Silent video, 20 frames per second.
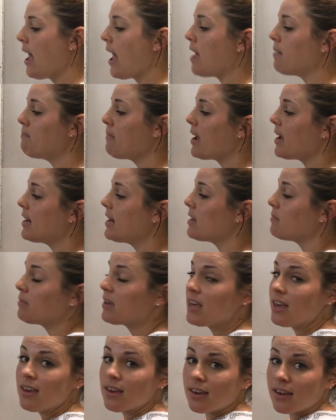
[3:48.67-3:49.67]
and made him
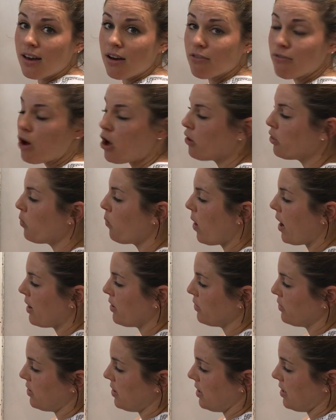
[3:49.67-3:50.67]
king of all the
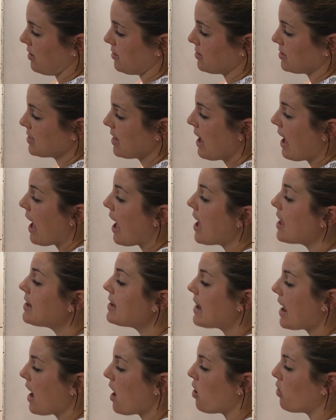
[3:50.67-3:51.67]
wild things.
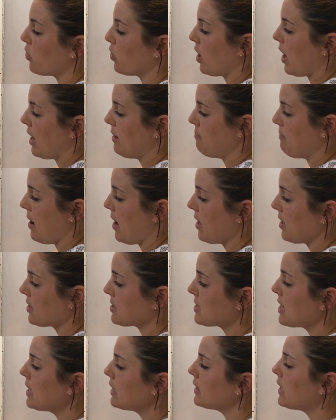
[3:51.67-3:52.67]
"And now," cried
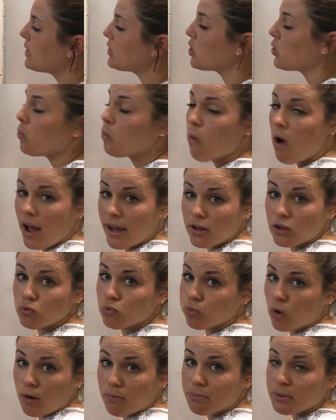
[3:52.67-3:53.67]
Max, "let the
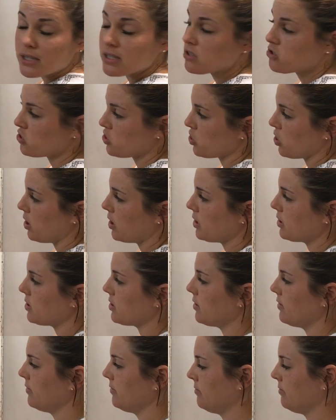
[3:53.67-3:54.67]
wild rumpus start."